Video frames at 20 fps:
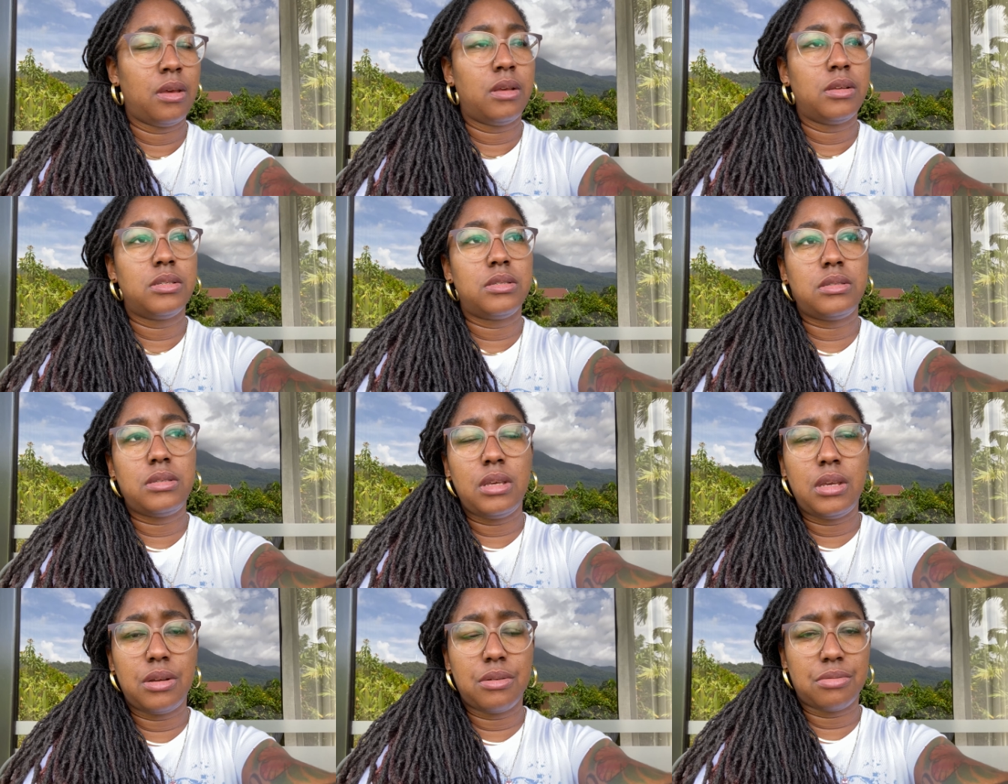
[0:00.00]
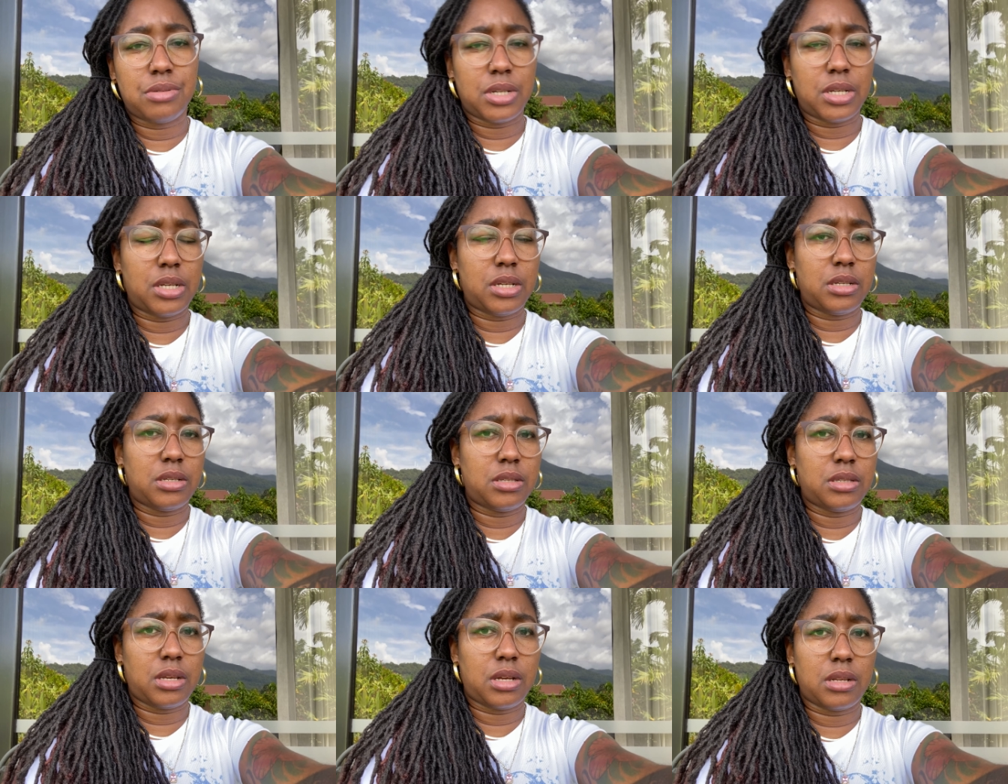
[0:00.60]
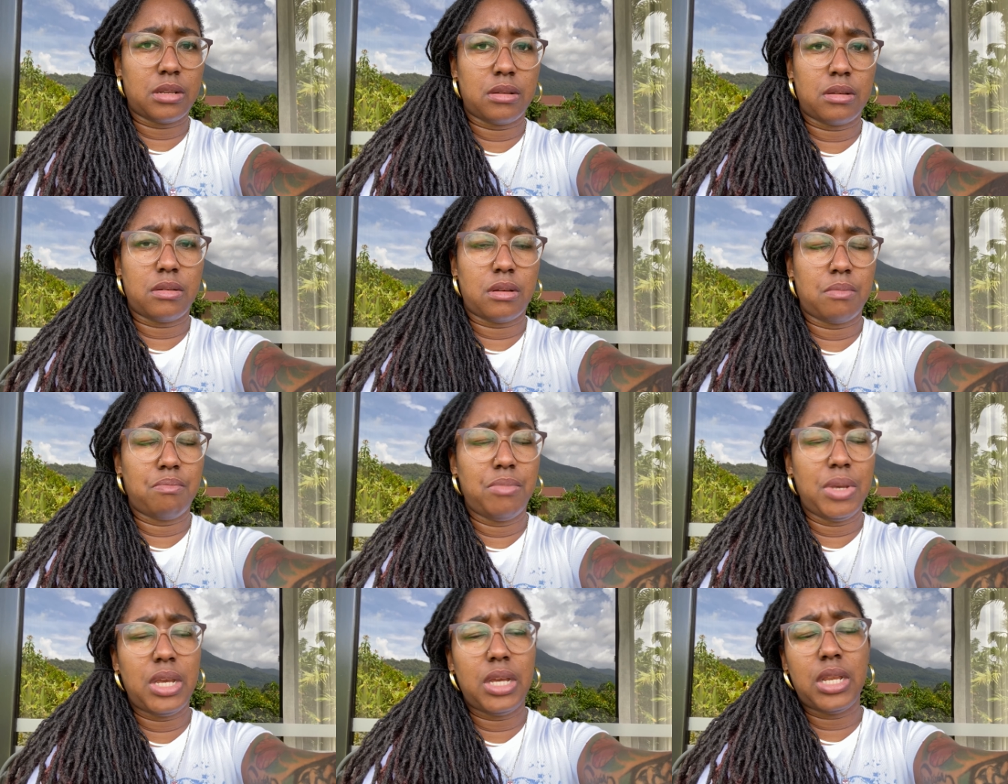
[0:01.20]
series and
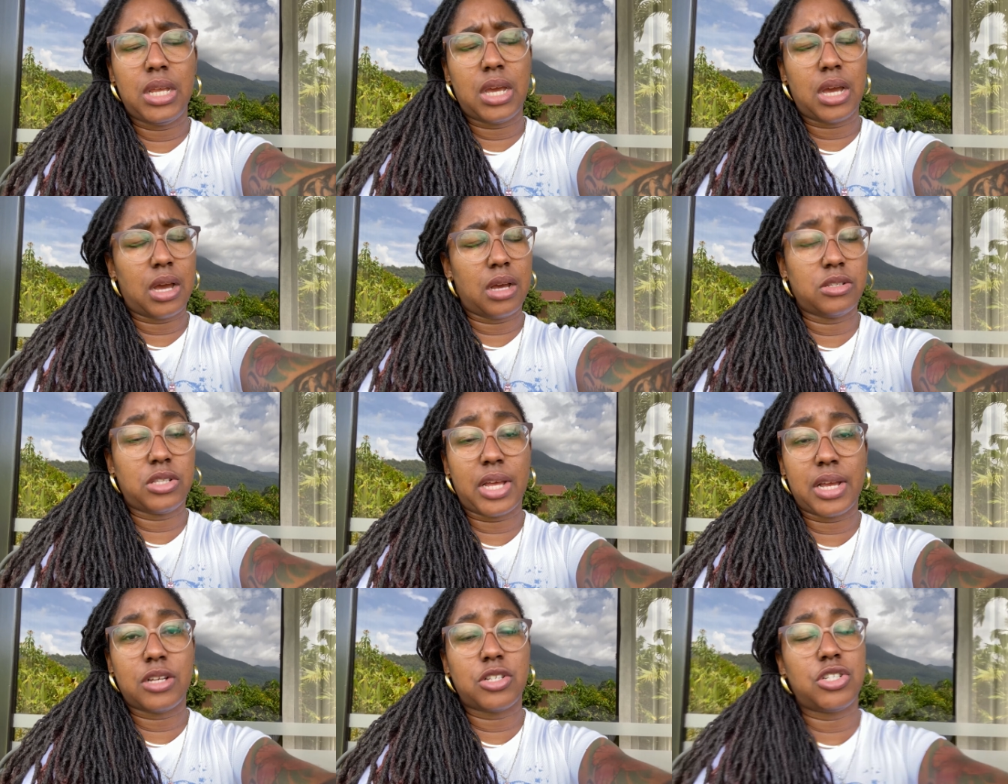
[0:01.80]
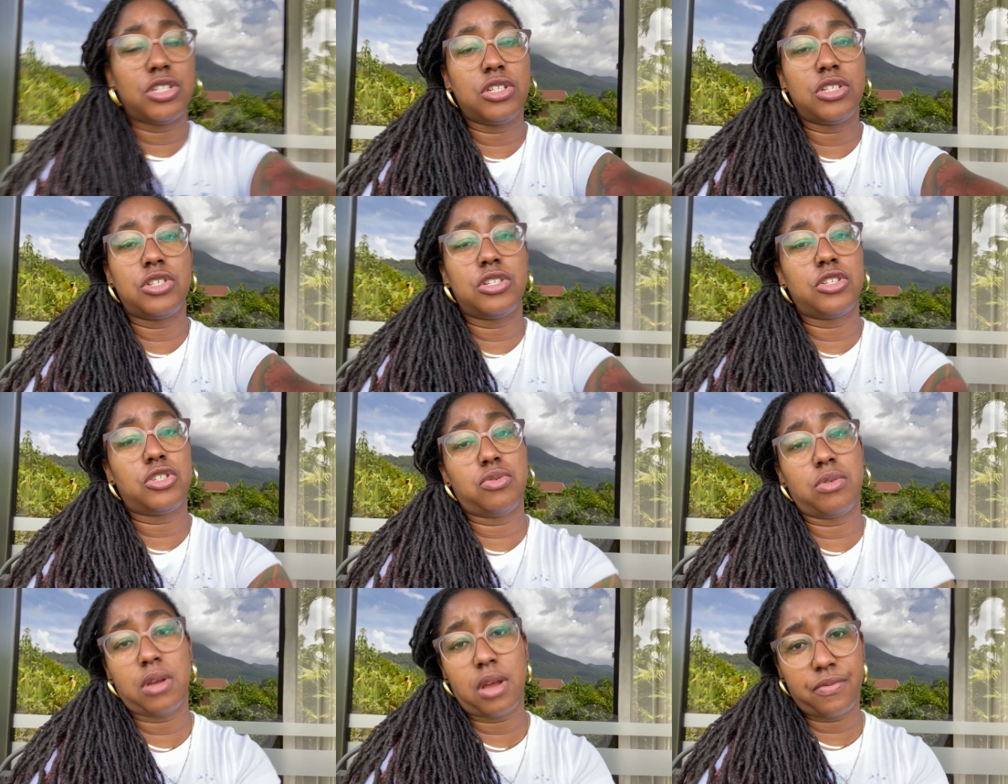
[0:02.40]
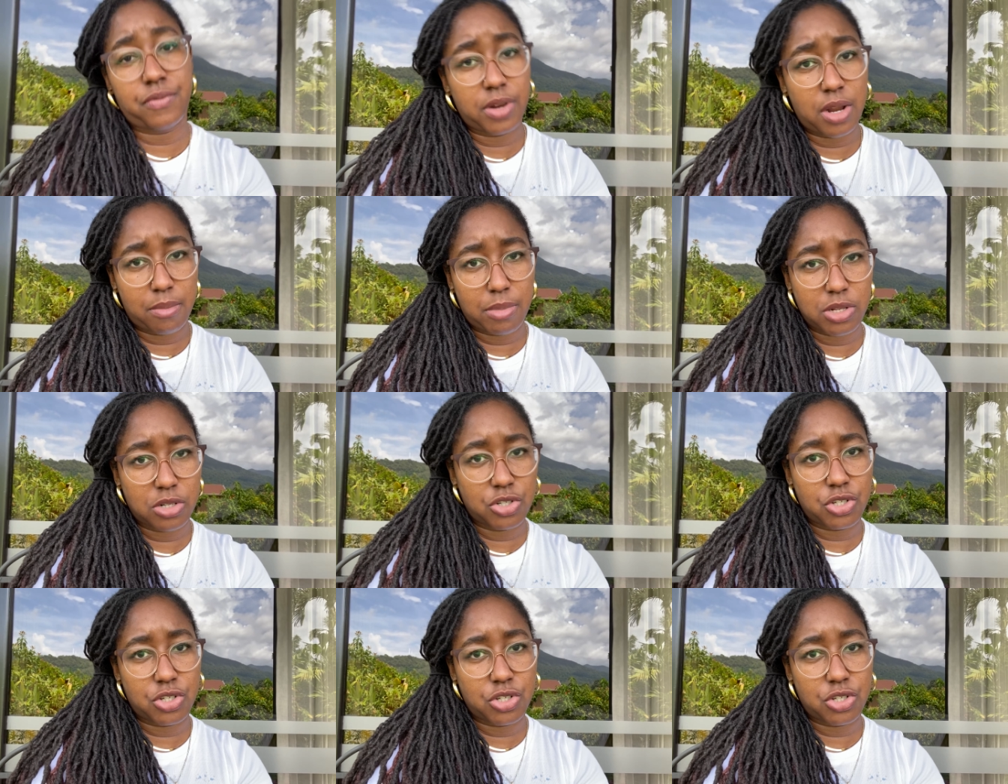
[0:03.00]
media like she's just doing a phenomenal